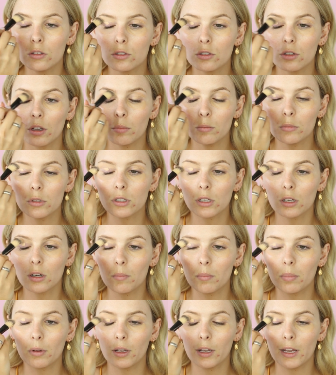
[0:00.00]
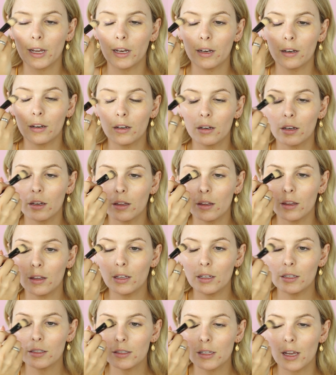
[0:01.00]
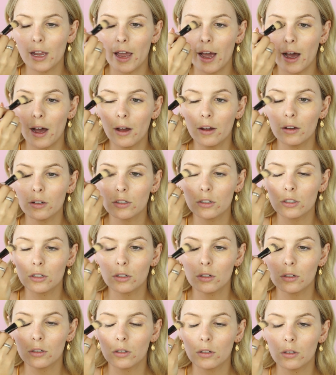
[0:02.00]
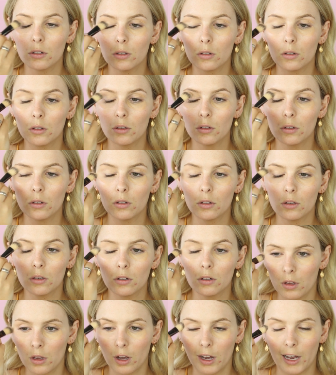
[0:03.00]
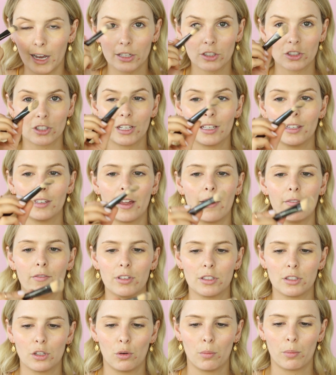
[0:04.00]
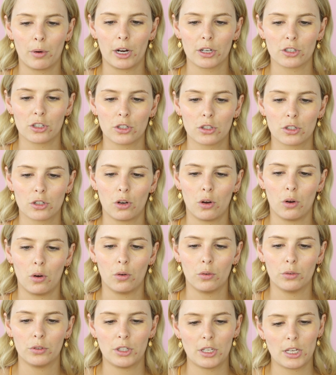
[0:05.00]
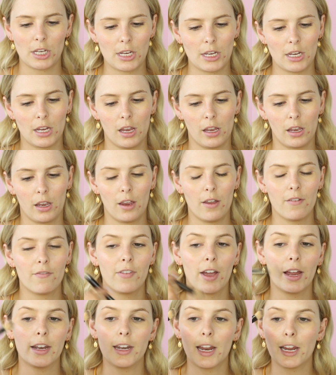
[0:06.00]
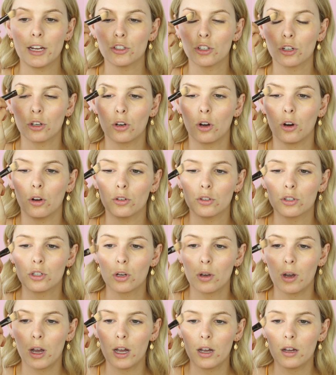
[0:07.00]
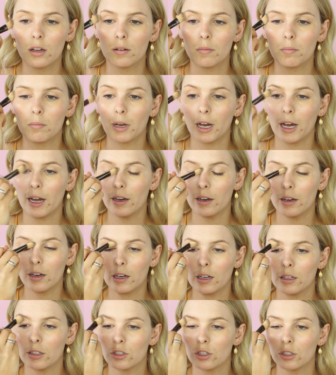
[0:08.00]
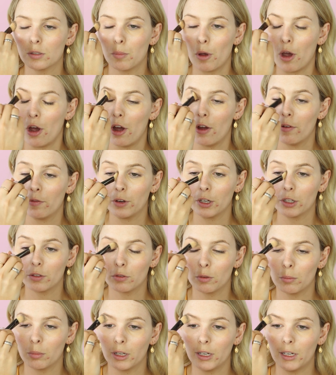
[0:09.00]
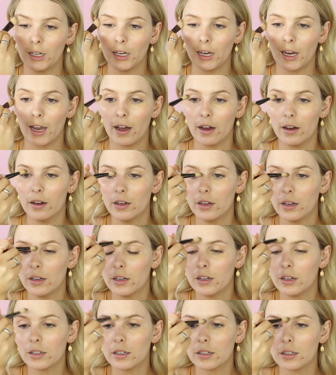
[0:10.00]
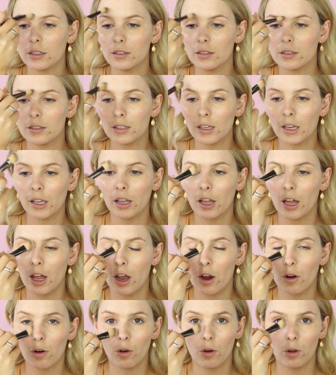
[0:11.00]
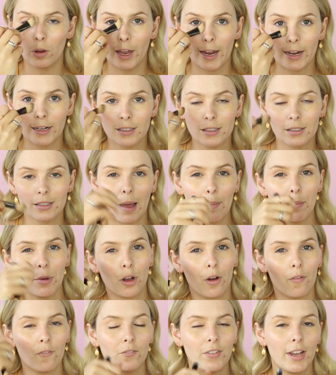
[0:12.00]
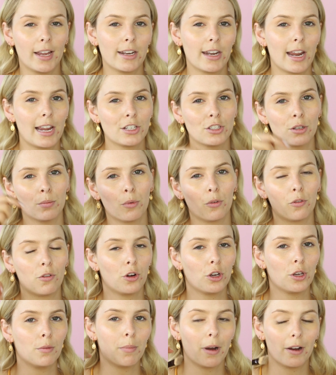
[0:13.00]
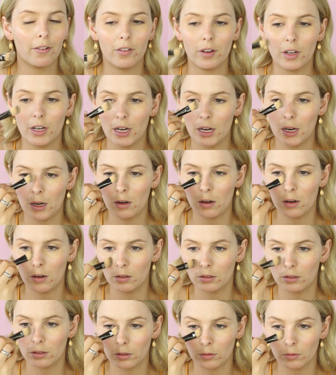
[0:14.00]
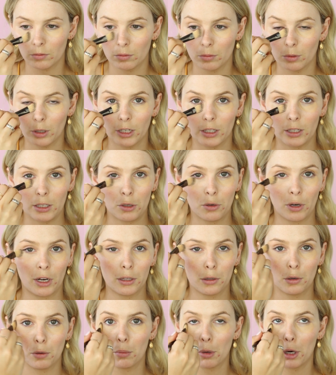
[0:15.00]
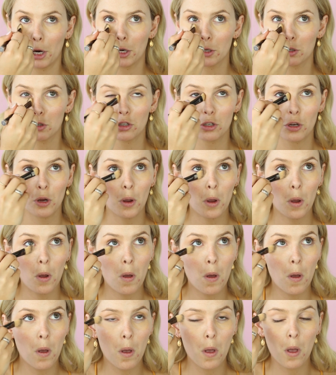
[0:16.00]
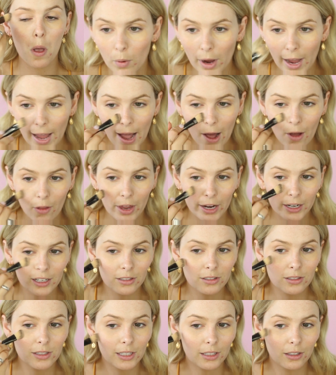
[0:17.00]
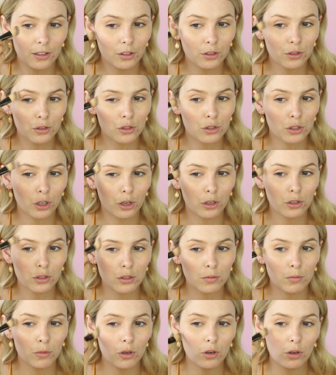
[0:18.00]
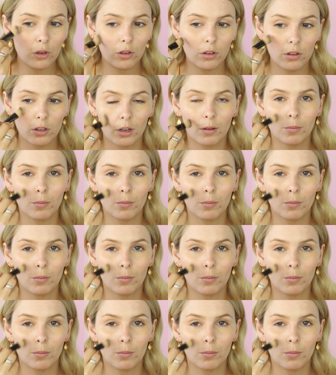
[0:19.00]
So I'm just going to blend this out. I actually love this little brush. It's called the Foundation Contour, but it's just perfect for blending out concealer or like slapping on foundation before you buff it in. It's a really great little brush. Wow, that concealer looks so smooth.